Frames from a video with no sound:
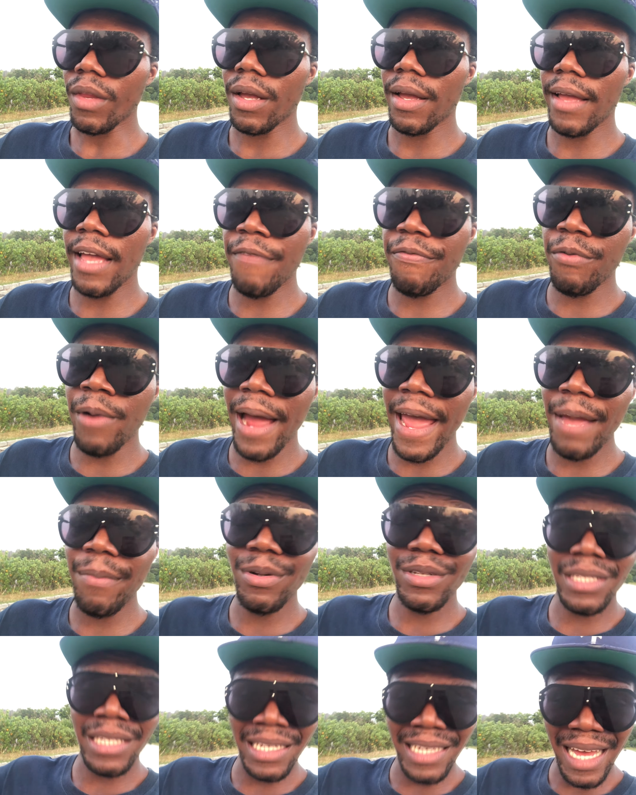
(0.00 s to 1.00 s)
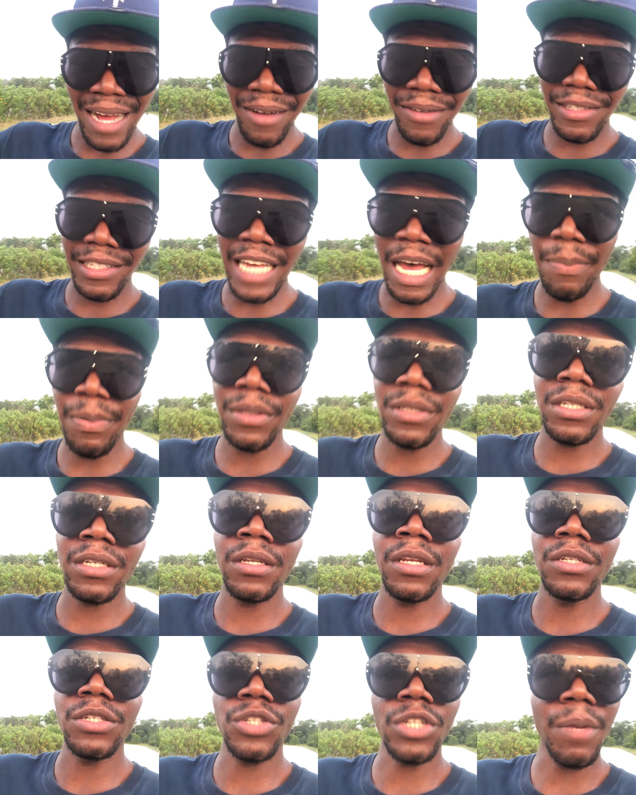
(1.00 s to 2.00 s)
if we're able to now tap into
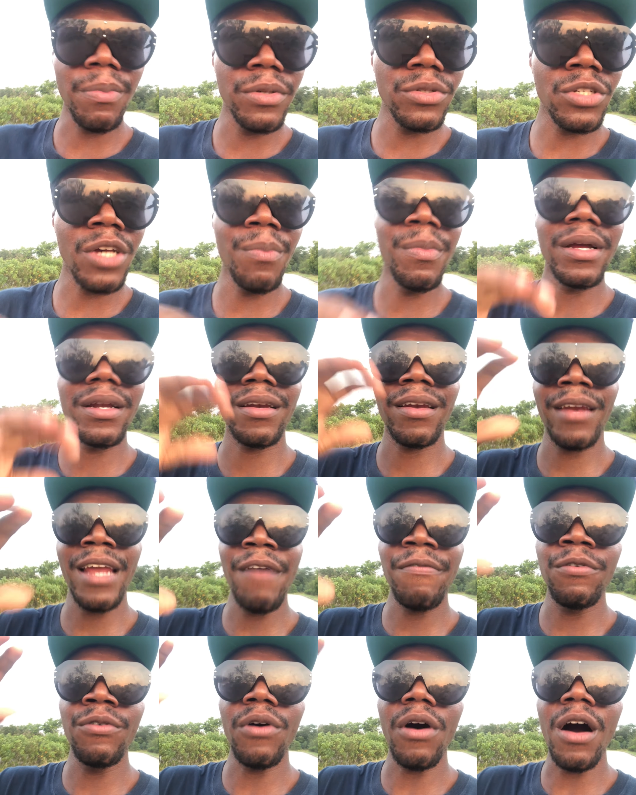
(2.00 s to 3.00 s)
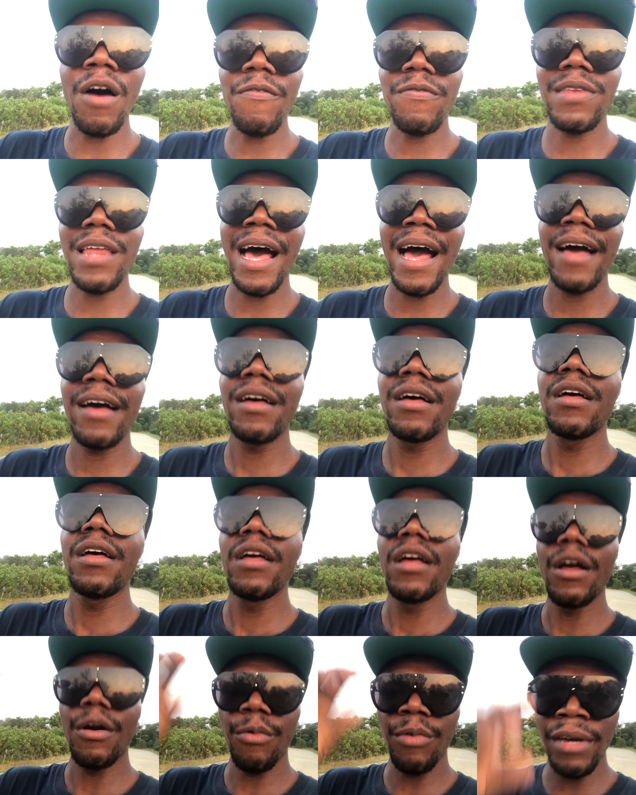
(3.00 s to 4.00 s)
the subatomic level of that,
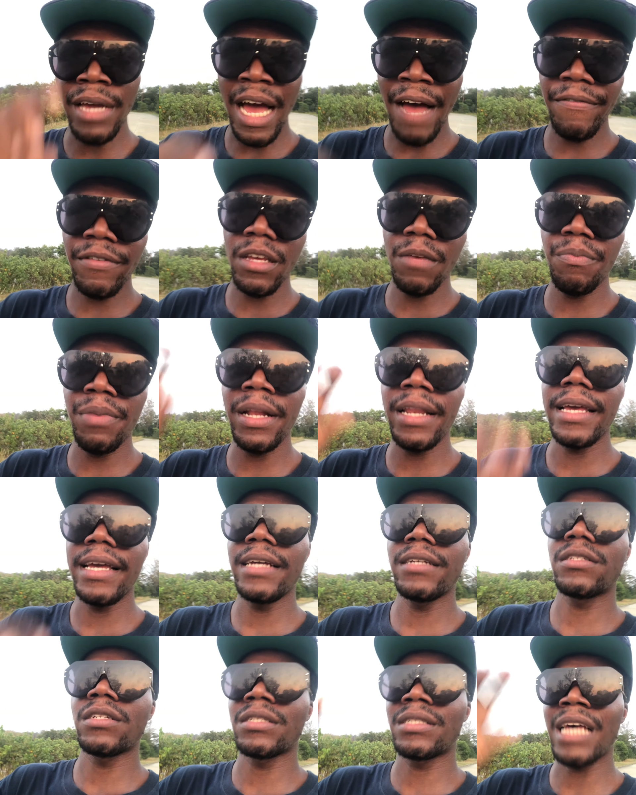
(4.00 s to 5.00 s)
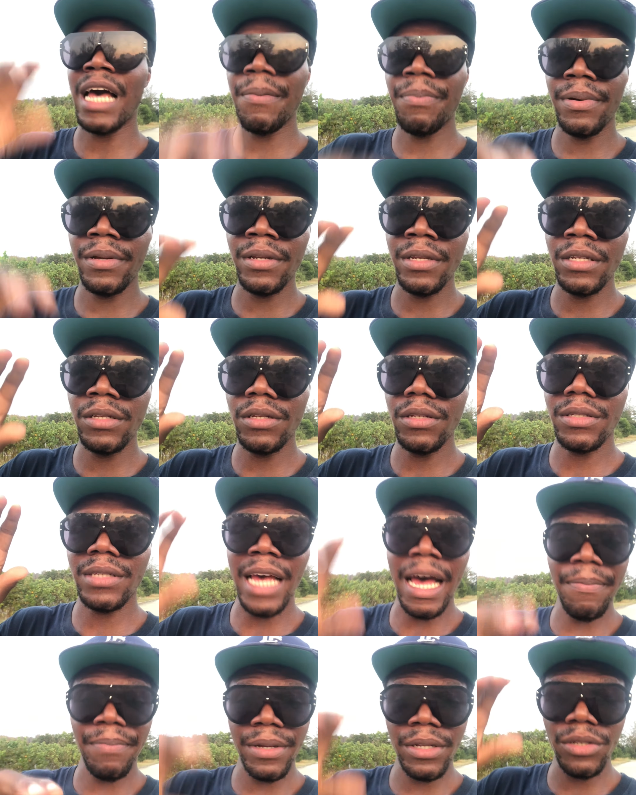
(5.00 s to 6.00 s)
we have the ability to tap
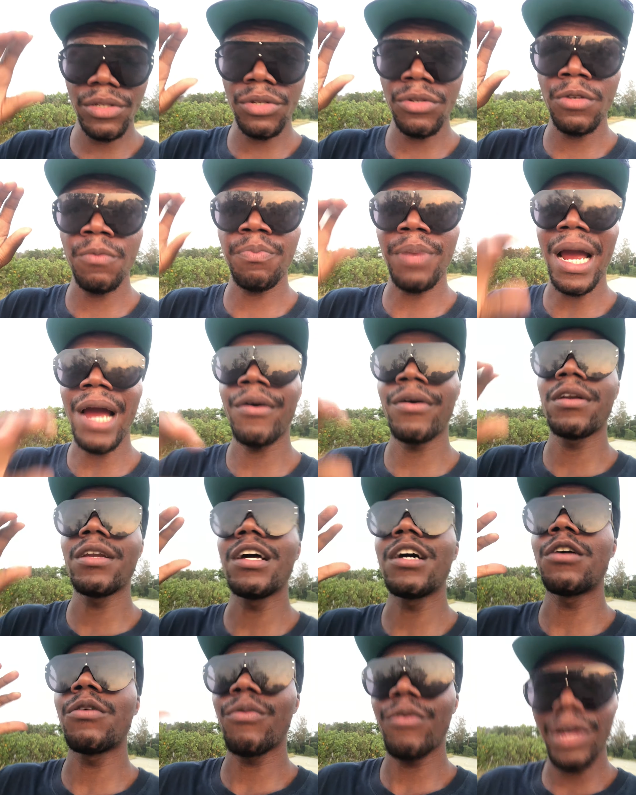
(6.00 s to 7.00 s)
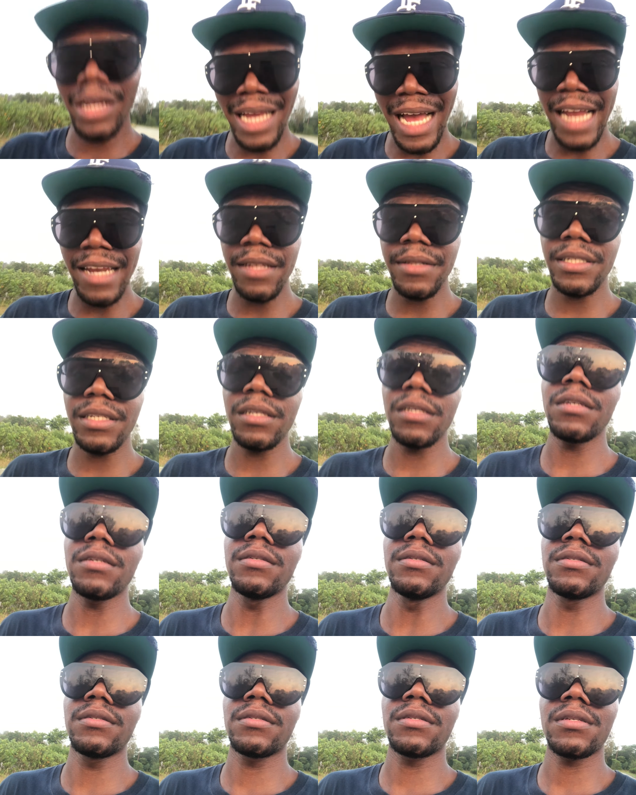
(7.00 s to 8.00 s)
into parallel
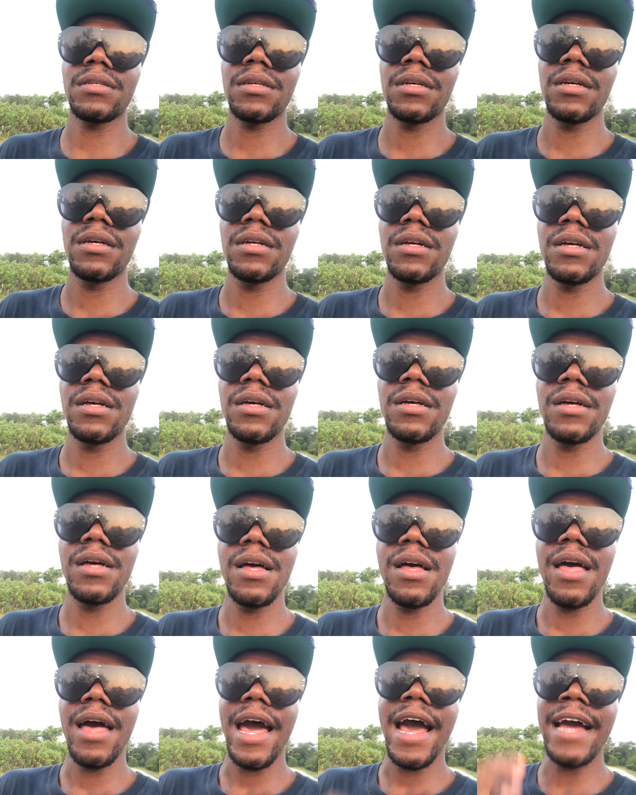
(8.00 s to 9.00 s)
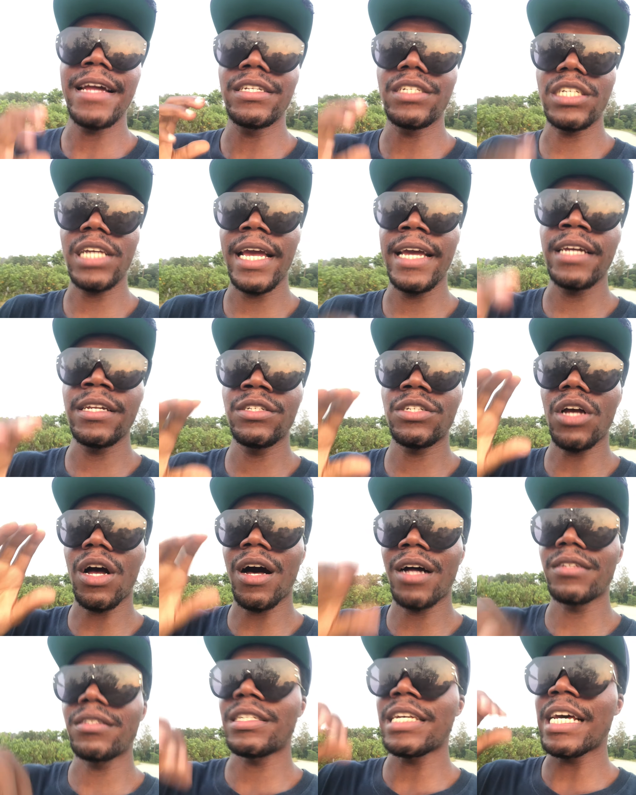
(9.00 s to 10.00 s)
realities and change
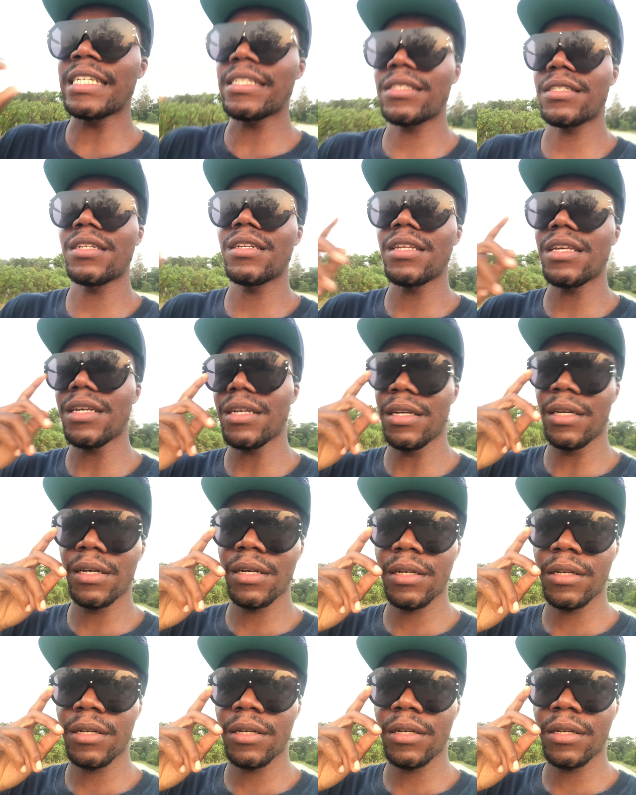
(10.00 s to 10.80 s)
our destiny